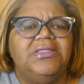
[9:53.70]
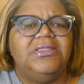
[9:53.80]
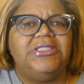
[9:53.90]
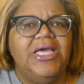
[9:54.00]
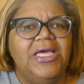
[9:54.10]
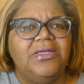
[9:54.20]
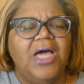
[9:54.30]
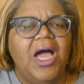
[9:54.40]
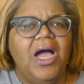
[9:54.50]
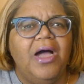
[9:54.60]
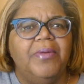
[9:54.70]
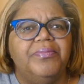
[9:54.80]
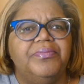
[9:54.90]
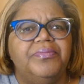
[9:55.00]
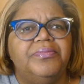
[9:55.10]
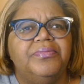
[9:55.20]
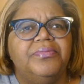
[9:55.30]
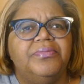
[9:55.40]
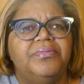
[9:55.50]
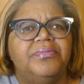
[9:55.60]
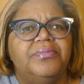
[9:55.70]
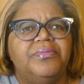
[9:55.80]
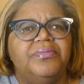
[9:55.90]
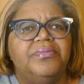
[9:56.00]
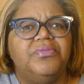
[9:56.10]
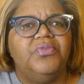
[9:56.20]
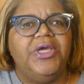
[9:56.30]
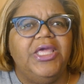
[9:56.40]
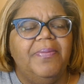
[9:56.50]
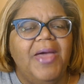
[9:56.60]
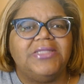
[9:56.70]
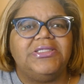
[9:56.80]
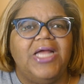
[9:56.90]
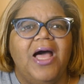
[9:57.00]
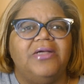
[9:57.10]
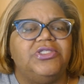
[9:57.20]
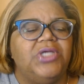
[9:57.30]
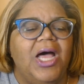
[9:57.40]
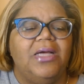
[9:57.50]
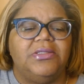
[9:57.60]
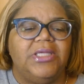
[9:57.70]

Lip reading: then we get back to the house, child.